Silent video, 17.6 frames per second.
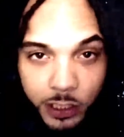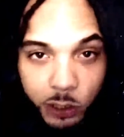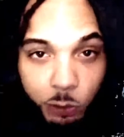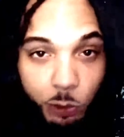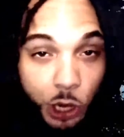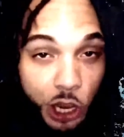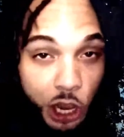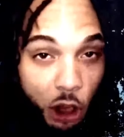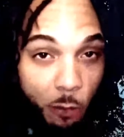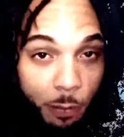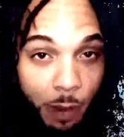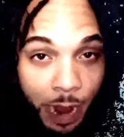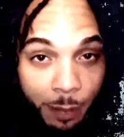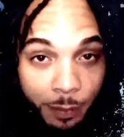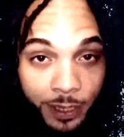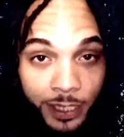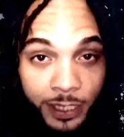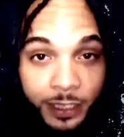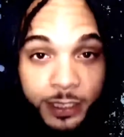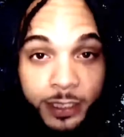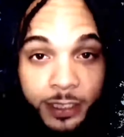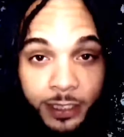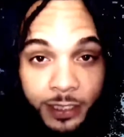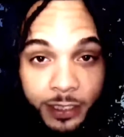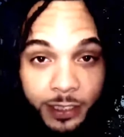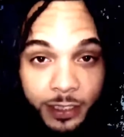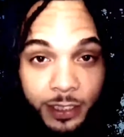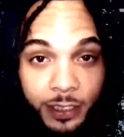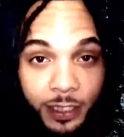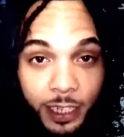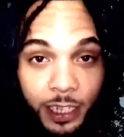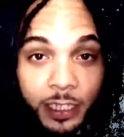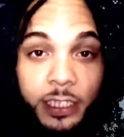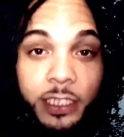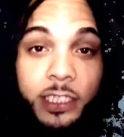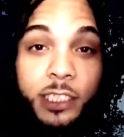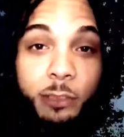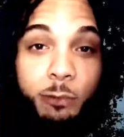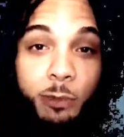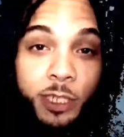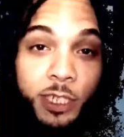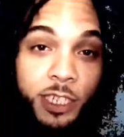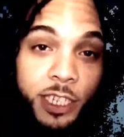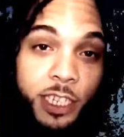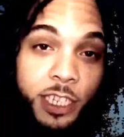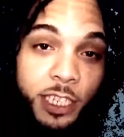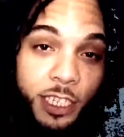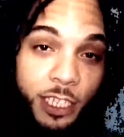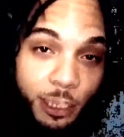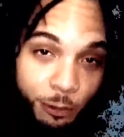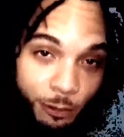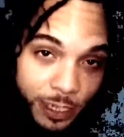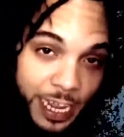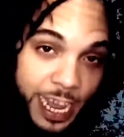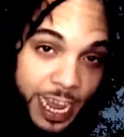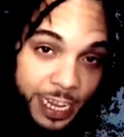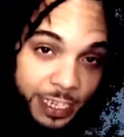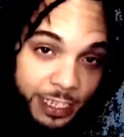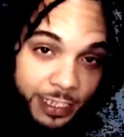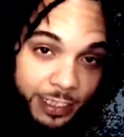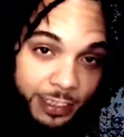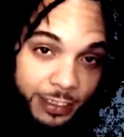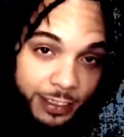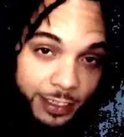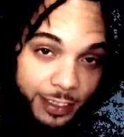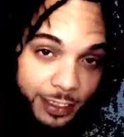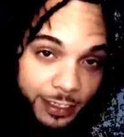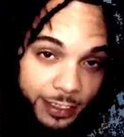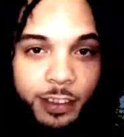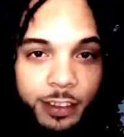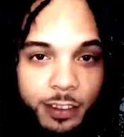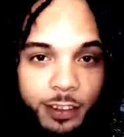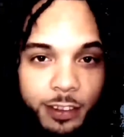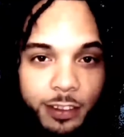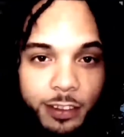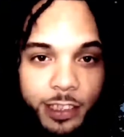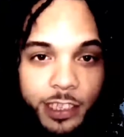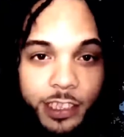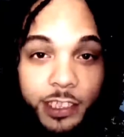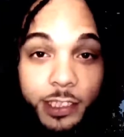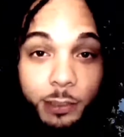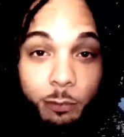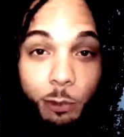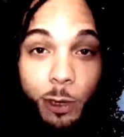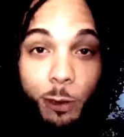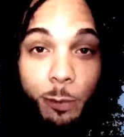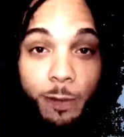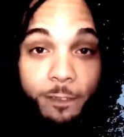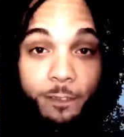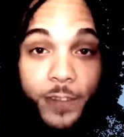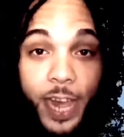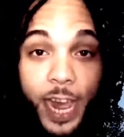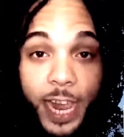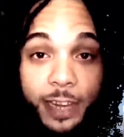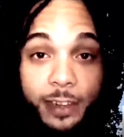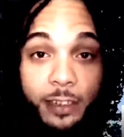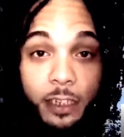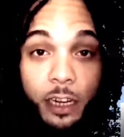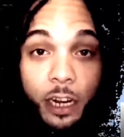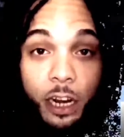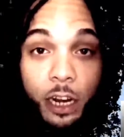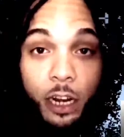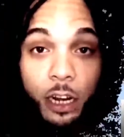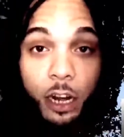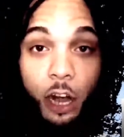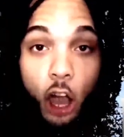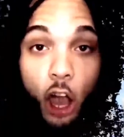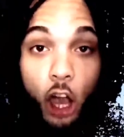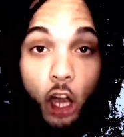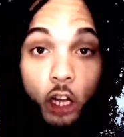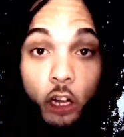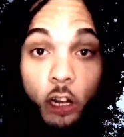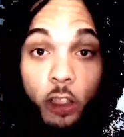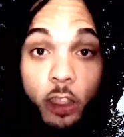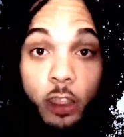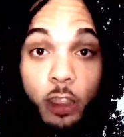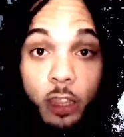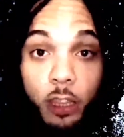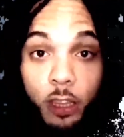This is where your mama exists, and this is where your daddy exists. This is where we find Earth.